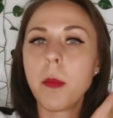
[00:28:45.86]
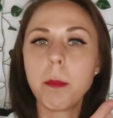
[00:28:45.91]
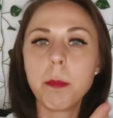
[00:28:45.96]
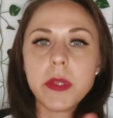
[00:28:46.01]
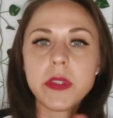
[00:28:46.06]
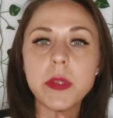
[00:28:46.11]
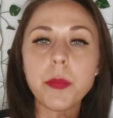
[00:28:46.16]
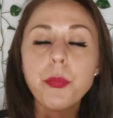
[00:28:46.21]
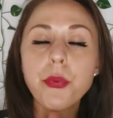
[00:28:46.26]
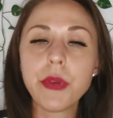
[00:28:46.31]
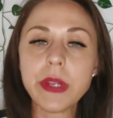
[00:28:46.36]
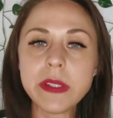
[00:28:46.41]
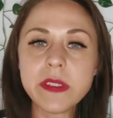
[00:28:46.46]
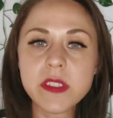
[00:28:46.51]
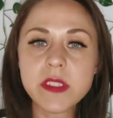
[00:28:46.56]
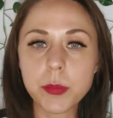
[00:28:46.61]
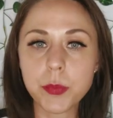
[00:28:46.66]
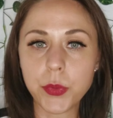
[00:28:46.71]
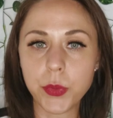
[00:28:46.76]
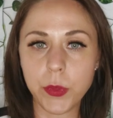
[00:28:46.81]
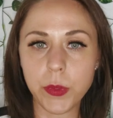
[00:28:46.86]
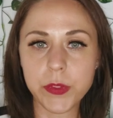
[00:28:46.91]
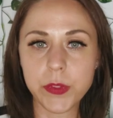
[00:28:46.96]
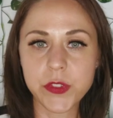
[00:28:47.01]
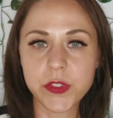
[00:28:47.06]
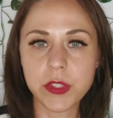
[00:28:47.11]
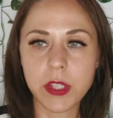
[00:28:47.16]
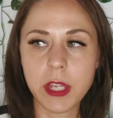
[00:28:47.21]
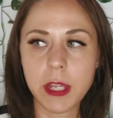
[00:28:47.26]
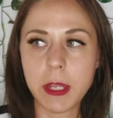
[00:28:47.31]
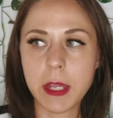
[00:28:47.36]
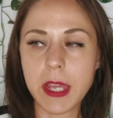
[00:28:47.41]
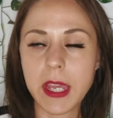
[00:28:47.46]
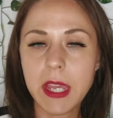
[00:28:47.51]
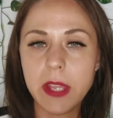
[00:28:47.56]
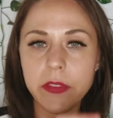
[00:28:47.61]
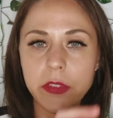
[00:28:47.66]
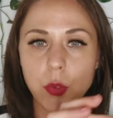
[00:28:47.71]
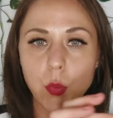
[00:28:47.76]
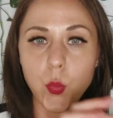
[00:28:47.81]
But the principles
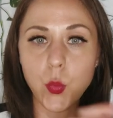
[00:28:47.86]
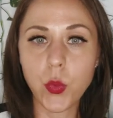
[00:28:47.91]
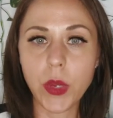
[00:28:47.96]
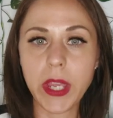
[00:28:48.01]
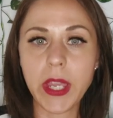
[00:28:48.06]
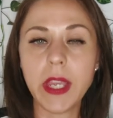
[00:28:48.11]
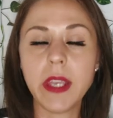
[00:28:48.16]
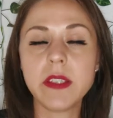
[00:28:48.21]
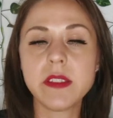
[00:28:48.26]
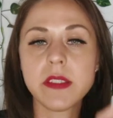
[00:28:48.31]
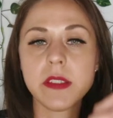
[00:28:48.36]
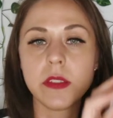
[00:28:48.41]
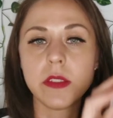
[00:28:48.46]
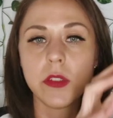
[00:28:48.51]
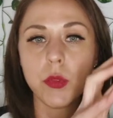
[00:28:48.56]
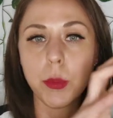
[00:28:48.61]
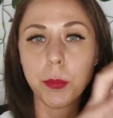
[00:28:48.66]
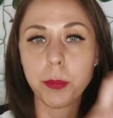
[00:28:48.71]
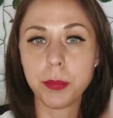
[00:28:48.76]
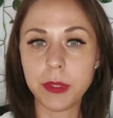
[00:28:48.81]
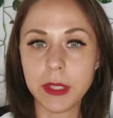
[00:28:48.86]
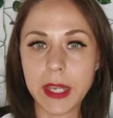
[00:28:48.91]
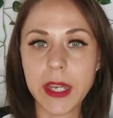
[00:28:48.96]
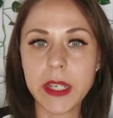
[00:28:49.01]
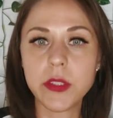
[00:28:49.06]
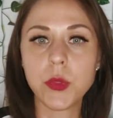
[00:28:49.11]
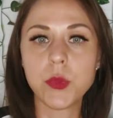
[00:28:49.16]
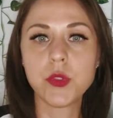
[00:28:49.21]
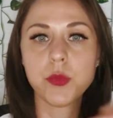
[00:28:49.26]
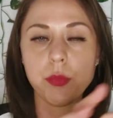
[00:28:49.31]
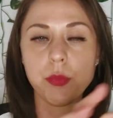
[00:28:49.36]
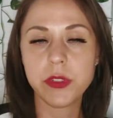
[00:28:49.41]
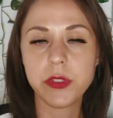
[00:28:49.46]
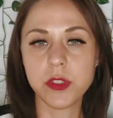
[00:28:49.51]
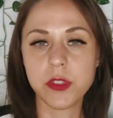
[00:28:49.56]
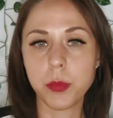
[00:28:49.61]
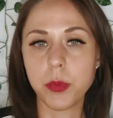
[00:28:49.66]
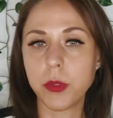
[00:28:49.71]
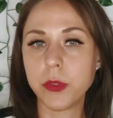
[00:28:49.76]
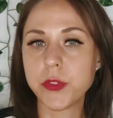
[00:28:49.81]
and the ways to apply those
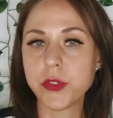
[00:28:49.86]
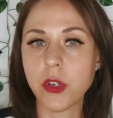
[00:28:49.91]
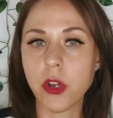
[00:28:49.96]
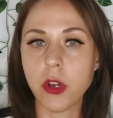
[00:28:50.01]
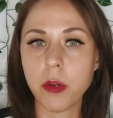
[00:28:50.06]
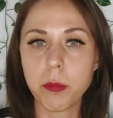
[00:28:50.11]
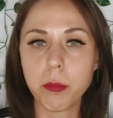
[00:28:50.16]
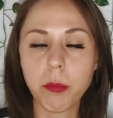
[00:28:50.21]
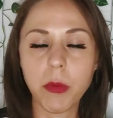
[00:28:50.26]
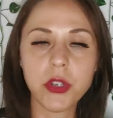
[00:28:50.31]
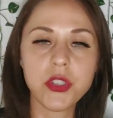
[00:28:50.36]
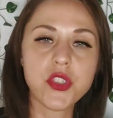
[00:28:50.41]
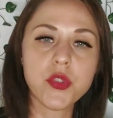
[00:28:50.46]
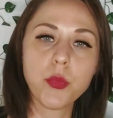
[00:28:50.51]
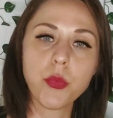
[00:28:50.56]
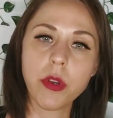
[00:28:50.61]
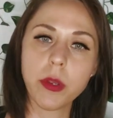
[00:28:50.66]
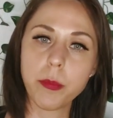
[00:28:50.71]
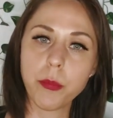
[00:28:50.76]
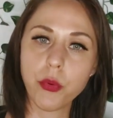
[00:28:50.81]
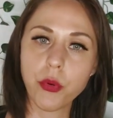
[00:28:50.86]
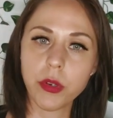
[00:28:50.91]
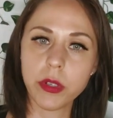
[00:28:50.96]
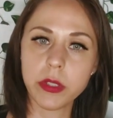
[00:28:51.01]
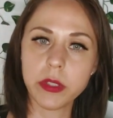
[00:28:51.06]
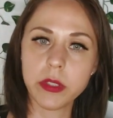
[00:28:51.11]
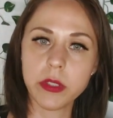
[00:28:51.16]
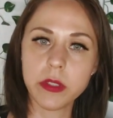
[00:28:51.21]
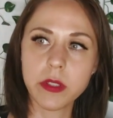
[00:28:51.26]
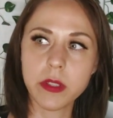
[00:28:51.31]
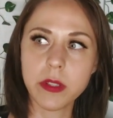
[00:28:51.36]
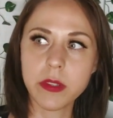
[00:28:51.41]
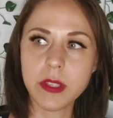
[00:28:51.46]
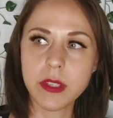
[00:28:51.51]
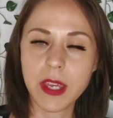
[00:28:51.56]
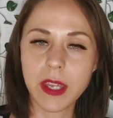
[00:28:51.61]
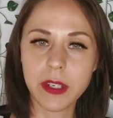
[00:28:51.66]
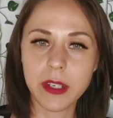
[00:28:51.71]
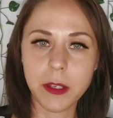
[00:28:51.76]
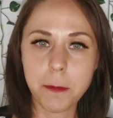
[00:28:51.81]
principles are much more important
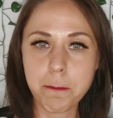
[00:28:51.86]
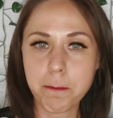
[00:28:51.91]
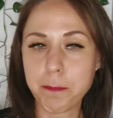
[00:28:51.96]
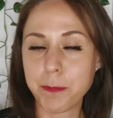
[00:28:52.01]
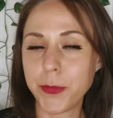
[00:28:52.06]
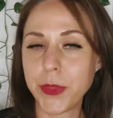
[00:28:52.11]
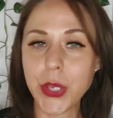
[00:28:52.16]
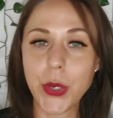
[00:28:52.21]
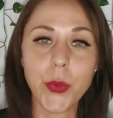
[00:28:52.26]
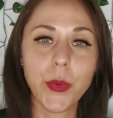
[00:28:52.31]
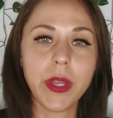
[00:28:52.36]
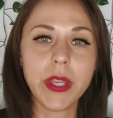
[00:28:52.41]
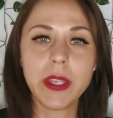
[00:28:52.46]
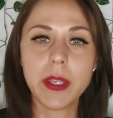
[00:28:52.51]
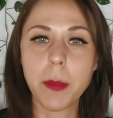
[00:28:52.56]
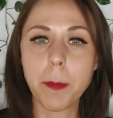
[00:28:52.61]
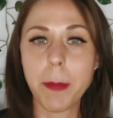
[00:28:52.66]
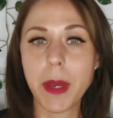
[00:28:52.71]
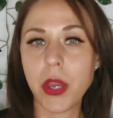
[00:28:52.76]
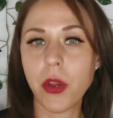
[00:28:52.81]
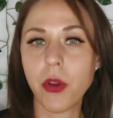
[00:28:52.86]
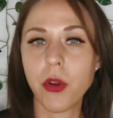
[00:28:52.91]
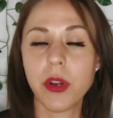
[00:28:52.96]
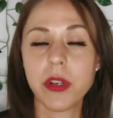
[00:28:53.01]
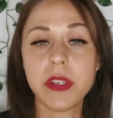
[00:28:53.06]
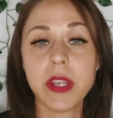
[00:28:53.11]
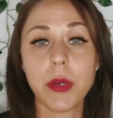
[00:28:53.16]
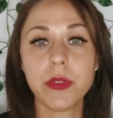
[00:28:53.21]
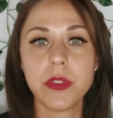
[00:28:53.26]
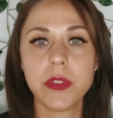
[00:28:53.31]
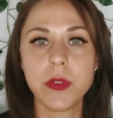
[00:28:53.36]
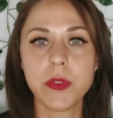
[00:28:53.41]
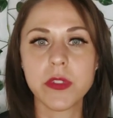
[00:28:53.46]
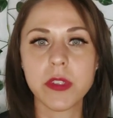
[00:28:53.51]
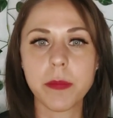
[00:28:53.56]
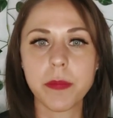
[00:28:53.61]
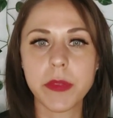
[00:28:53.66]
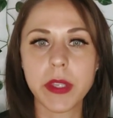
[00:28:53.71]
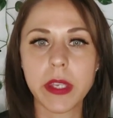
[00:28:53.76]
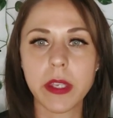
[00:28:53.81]
than knowing by heart how to do
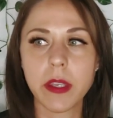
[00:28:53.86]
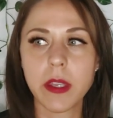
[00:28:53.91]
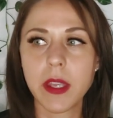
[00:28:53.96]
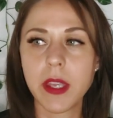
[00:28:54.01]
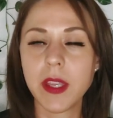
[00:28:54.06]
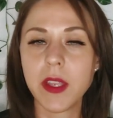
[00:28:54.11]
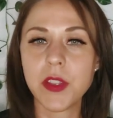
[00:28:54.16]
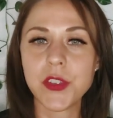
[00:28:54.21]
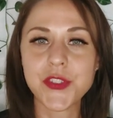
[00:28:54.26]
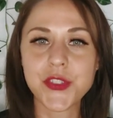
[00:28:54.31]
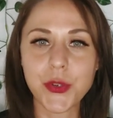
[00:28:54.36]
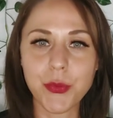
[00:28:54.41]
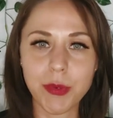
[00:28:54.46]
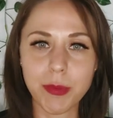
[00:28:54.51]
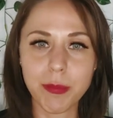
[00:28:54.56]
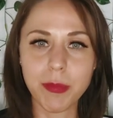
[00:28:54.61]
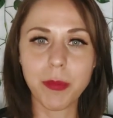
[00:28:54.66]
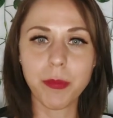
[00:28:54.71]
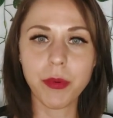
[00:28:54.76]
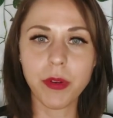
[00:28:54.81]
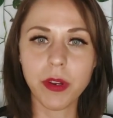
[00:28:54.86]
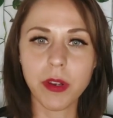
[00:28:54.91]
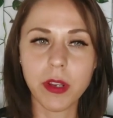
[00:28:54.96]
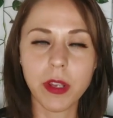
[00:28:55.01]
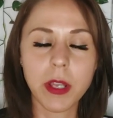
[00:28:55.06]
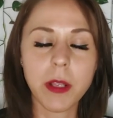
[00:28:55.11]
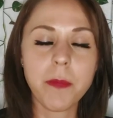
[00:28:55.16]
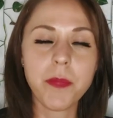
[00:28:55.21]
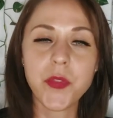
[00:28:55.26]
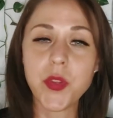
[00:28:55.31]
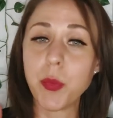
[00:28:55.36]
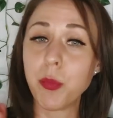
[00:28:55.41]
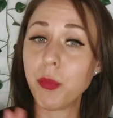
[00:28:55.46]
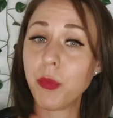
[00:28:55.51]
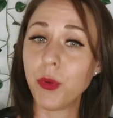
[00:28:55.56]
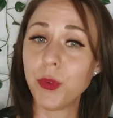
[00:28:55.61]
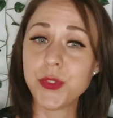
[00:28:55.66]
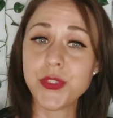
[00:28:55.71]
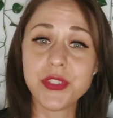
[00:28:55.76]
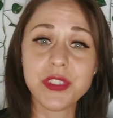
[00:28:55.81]
something. So remember, the
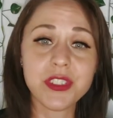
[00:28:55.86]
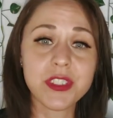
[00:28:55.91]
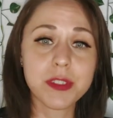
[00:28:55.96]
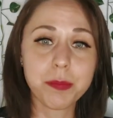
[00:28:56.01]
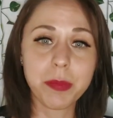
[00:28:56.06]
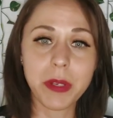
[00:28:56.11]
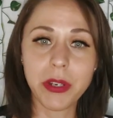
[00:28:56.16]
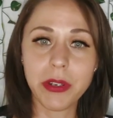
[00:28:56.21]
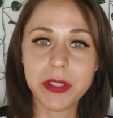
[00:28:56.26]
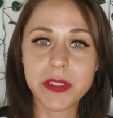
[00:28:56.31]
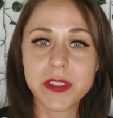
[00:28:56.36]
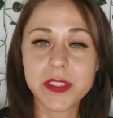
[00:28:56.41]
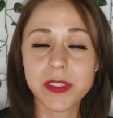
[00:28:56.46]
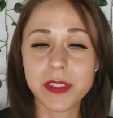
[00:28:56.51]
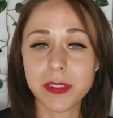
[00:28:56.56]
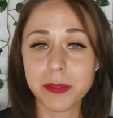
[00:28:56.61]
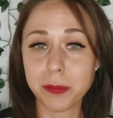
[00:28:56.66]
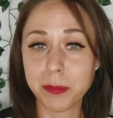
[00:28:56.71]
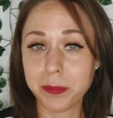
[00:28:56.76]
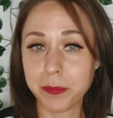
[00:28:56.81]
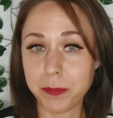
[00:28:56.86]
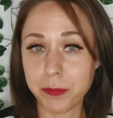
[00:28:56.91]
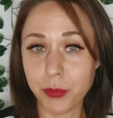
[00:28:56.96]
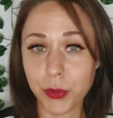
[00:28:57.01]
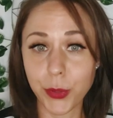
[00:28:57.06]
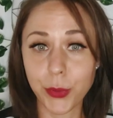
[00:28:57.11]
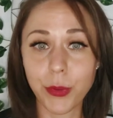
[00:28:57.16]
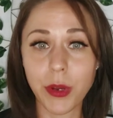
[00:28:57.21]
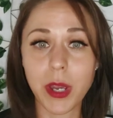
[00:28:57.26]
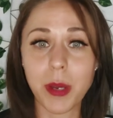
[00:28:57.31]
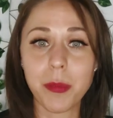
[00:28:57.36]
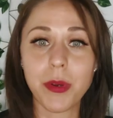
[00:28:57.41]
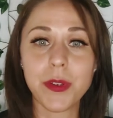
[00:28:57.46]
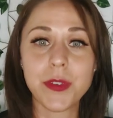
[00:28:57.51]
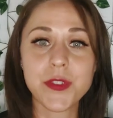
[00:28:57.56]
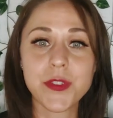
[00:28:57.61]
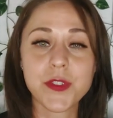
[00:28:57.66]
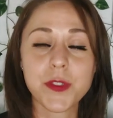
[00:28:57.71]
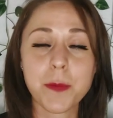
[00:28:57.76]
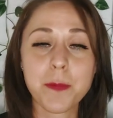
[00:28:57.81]
most experienced
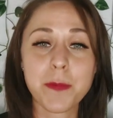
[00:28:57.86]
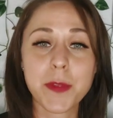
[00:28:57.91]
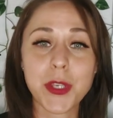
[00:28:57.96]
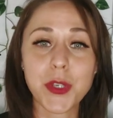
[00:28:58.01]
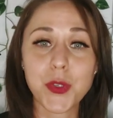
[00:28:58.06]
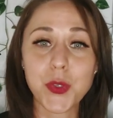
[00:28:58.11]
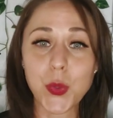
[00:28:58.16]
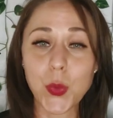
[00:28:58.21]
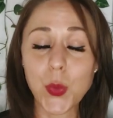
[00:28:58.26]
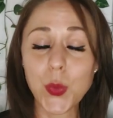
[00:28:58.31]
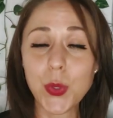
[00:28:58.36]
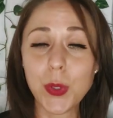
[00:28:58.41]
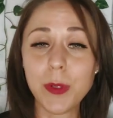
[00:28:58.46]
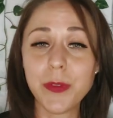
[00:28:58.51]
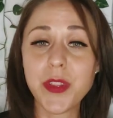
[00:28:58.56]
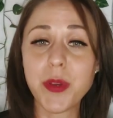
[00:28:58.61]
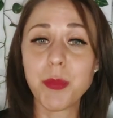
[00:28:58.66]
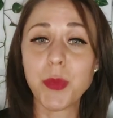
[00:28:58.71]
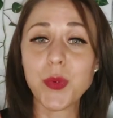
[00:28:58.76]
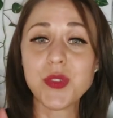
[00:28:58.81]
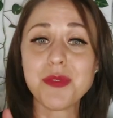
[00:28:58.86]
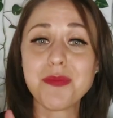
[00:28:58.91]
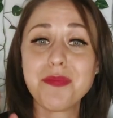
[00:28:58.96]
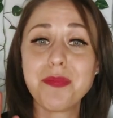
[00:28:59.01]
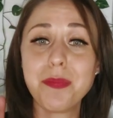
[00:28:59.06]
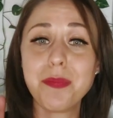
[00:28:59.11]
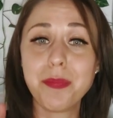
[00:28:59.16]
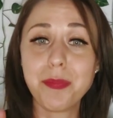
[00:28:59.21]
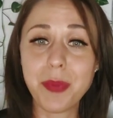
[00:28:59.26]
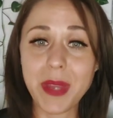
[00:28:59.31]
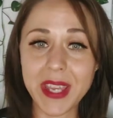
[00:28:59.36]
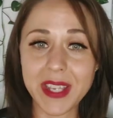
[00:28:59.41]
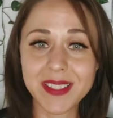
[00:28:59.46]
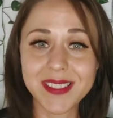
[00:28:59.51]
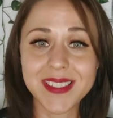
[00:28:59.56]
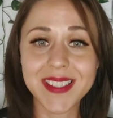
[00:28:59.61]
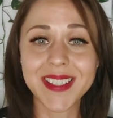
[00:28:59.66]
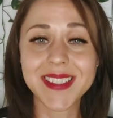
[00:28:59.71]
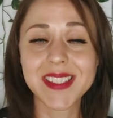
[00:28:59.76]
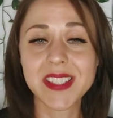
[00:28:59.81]
programmers Google the most
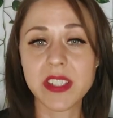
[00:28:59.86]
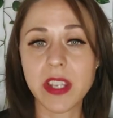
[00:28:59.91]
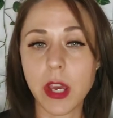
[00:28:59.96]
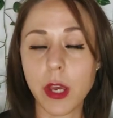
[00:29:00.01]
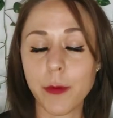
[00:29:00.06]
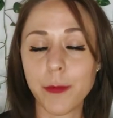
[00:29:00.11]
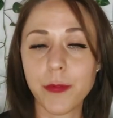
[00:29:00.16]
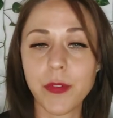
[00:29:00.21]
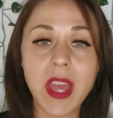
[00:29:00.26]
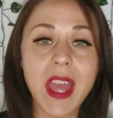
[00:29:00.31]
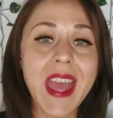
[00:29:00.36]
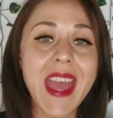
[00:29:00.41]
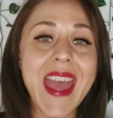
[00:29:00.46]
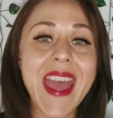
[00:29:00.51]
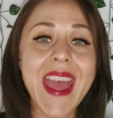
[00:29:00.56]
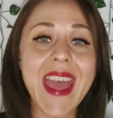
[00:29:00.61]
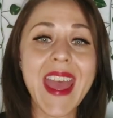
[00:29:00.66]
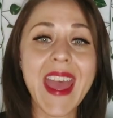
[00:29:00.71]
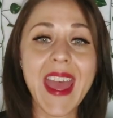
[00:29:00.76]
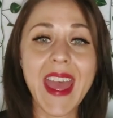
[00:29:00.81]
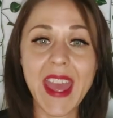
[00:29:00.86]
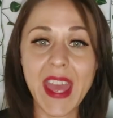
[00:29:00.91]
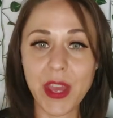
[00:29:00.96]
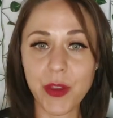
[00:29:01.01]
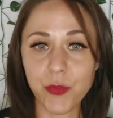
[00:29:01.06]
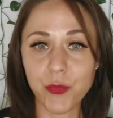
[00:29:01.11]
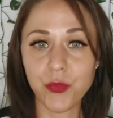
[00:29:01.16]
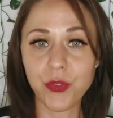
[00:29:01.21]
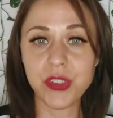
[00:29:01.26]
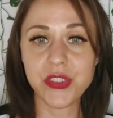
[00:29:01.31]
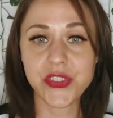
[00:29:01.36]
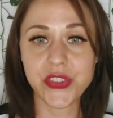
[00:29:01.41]
basic stuff every